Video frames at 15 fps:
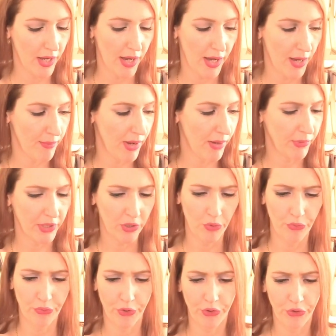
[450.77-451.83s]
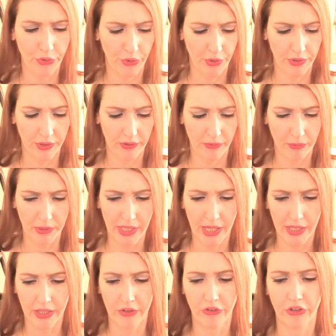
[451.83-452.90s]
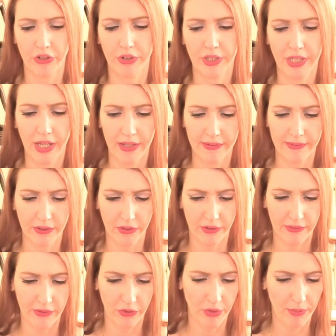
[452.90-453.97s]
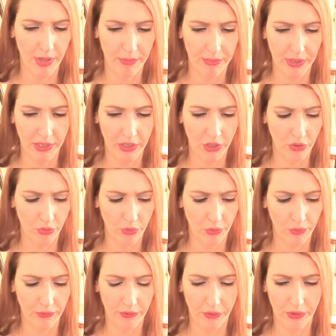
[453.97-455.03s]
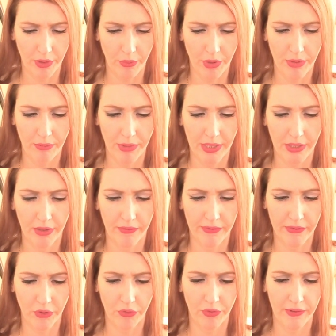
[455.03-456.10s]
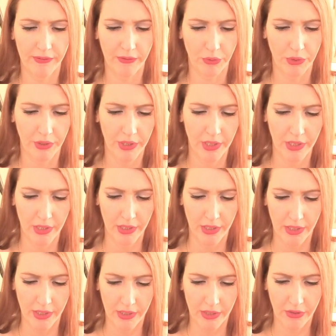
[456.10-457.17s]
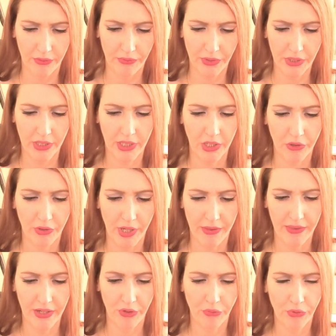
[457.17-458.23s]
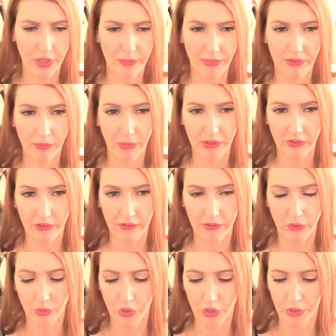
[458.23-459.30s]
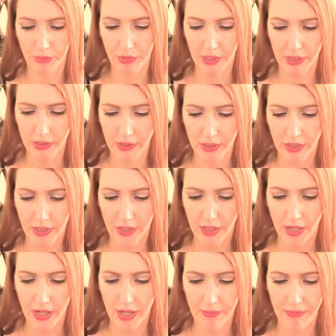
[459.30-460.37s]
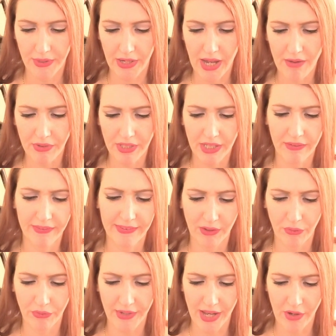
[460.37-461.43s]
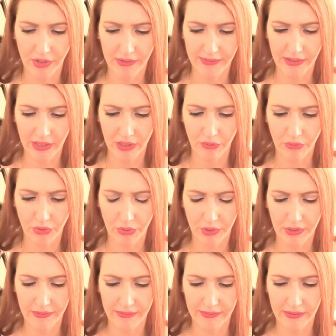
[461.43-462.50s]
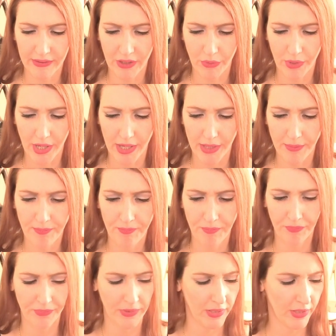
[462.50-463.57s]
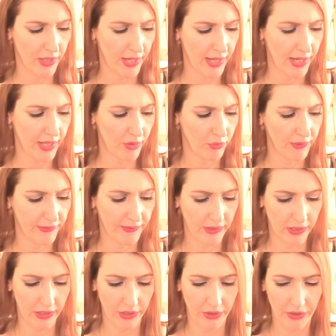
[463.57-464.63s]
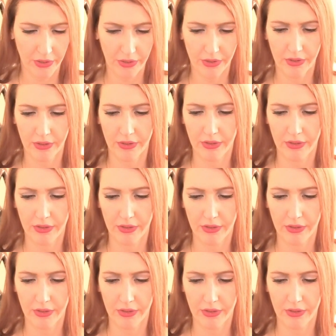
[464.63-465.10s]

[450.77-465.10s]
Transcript: Um, I wanna go further on this blockage here. Yes, they're concerned about being used, or they wanna be of service, or they're feeling like you're not there for them as much as you could be. Uh, they have a lot of self-doubt as the influence, okay? And we see here,